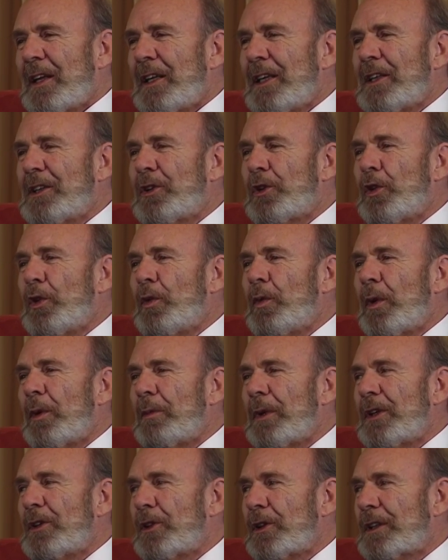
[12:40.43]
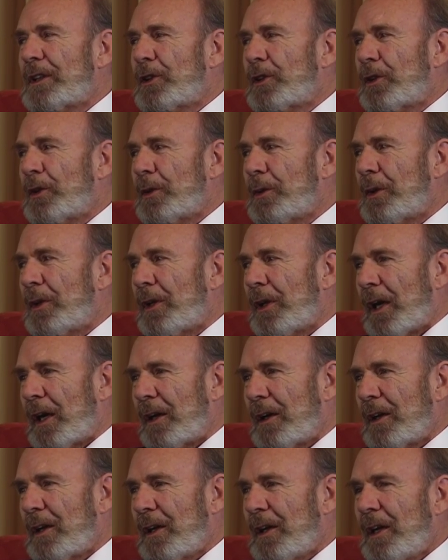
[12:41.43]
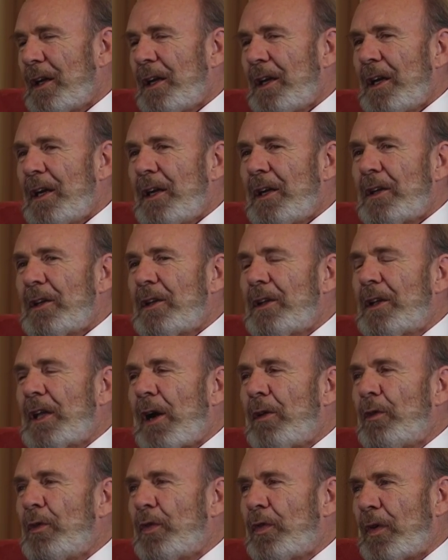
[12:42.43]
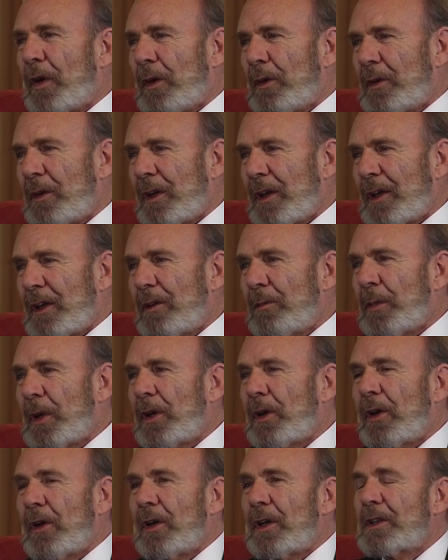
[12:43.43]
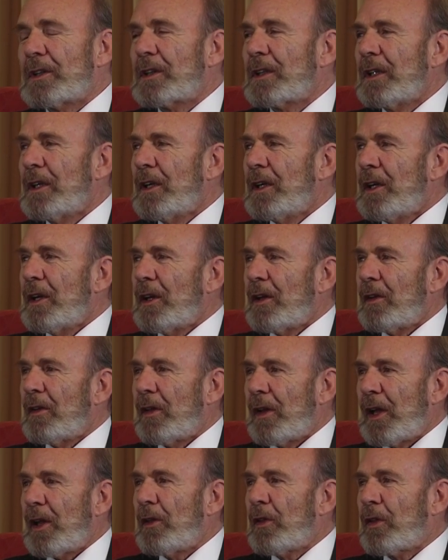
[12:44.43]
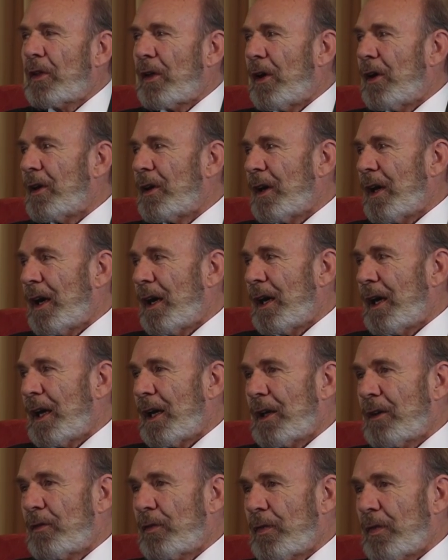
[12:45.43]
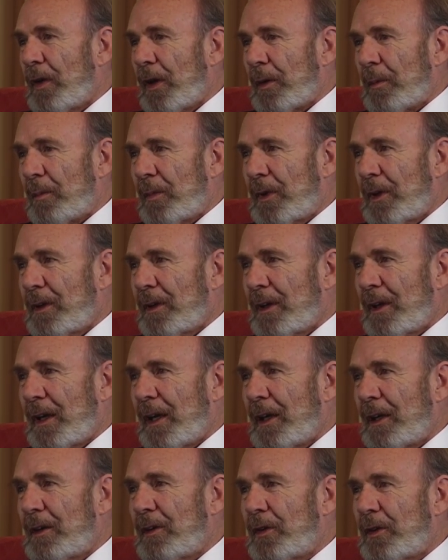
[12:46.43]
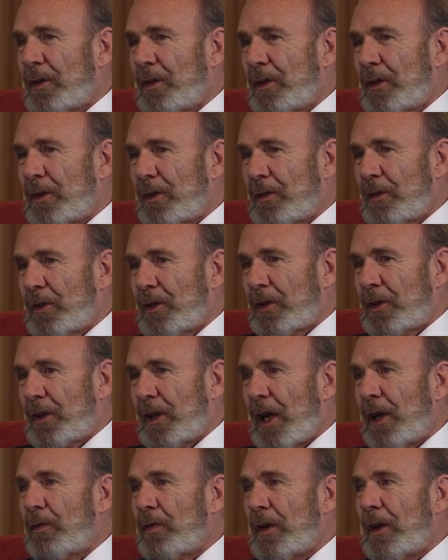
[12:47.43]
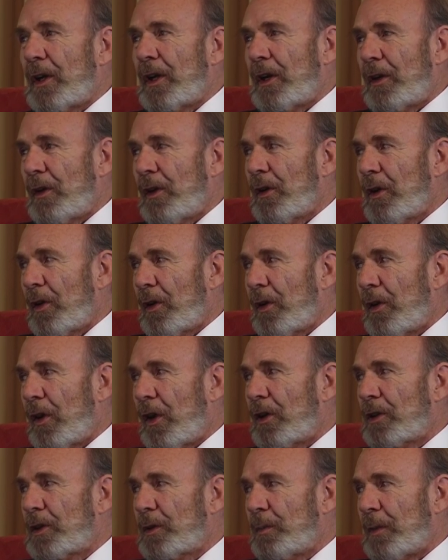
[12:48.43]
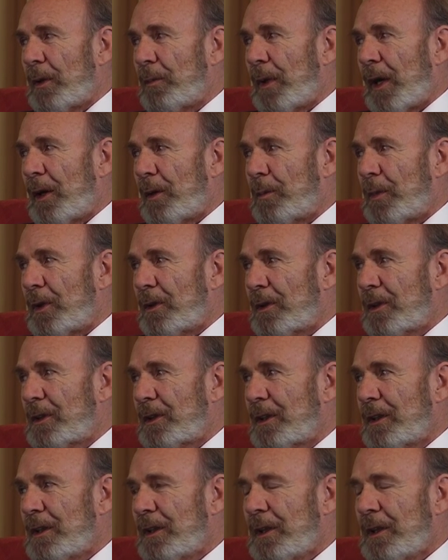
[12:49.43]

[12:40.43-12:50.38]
These two women just stood there, dumbfounded, because they thought I had flipped. I definitely lost my marbles.